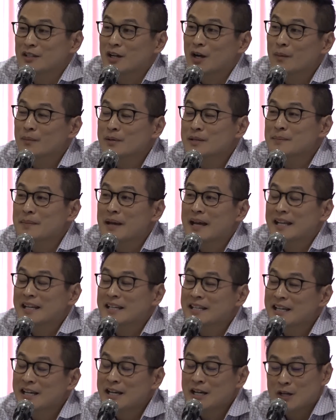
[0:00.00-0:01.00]
of the common
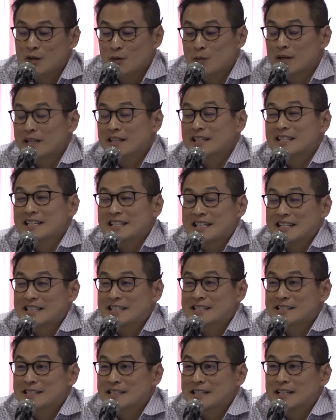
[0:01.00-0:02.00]
man. Whether
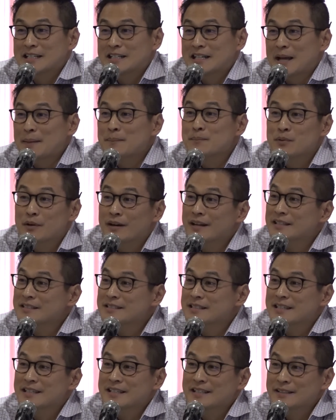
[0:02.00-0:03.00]
it's
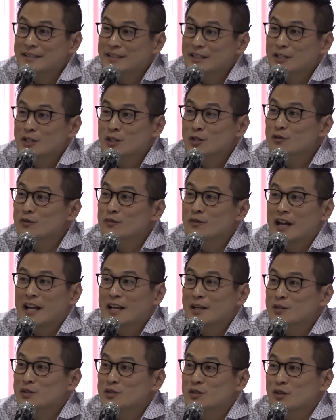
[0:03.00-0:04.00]
embracing new
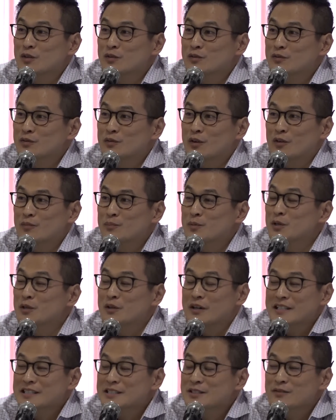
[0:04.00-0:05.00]
values of
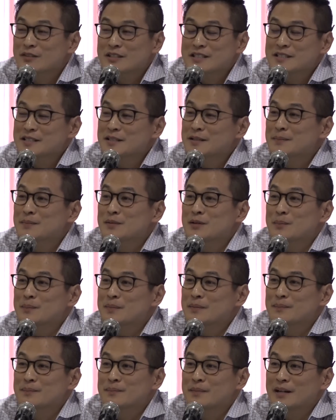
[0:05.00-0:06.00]
progressivism or
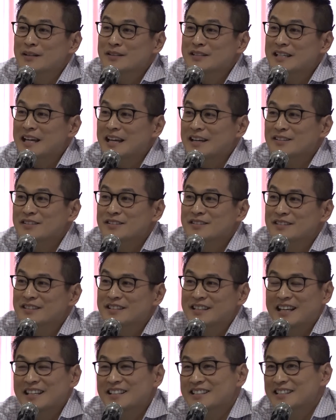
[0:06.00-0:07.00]

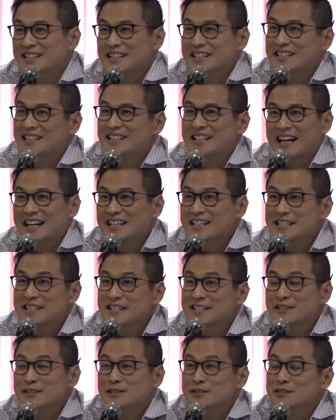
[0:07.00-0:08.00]
multi-ethnic
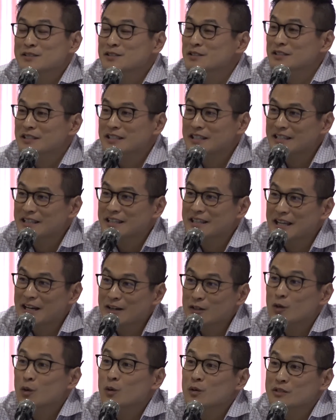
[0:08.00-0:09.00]
ideals,
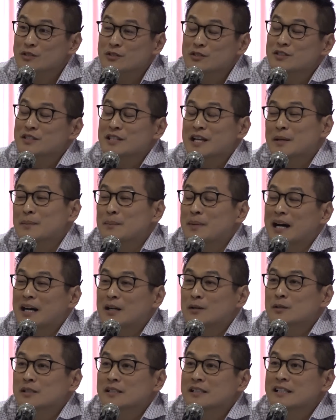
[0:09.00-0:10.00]
their goal is to stay in
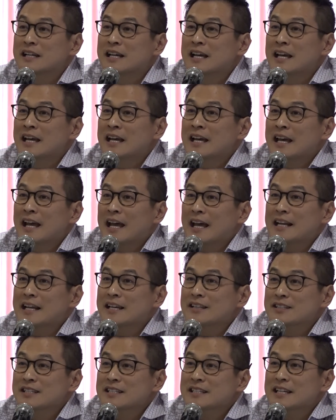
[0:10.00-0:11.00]
power. And
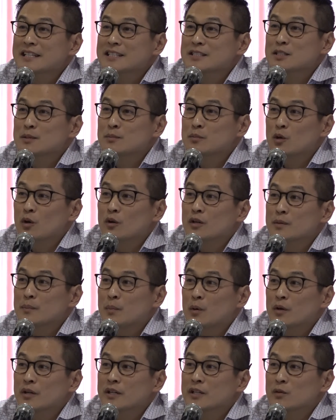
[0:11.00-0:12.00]
I think that's the broader
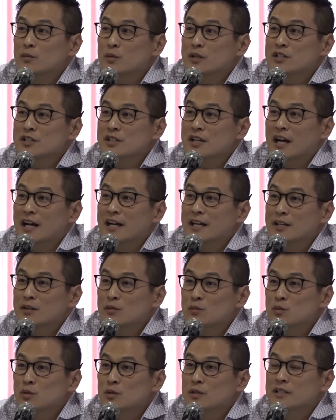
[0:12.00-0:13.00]
point which I
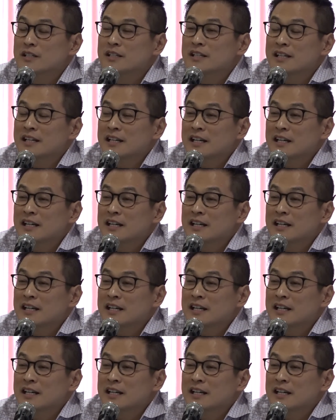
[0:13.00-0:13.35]
would